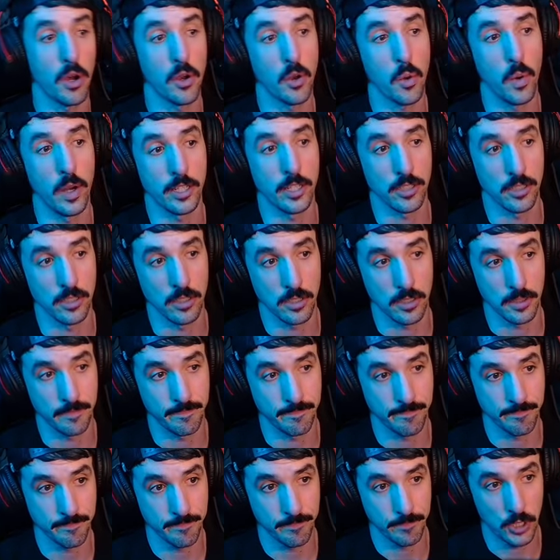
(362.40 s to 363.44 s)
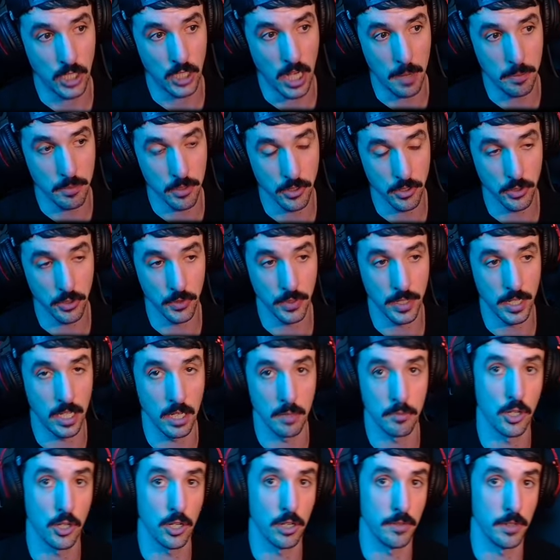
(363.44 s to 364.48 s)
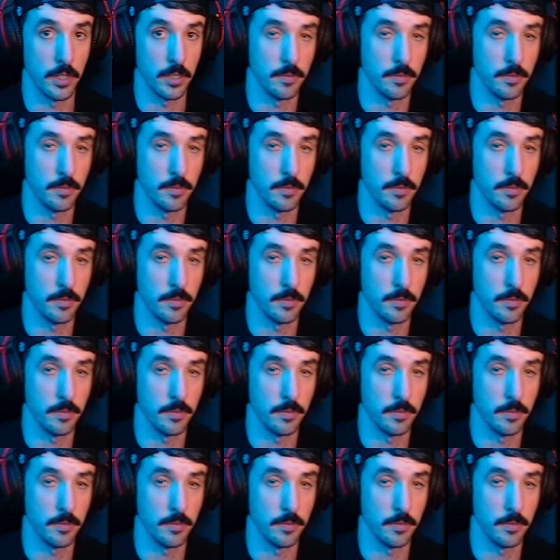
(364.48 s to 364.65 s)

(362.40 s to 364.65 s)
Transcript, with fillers: questions. Chapter 3 Observer.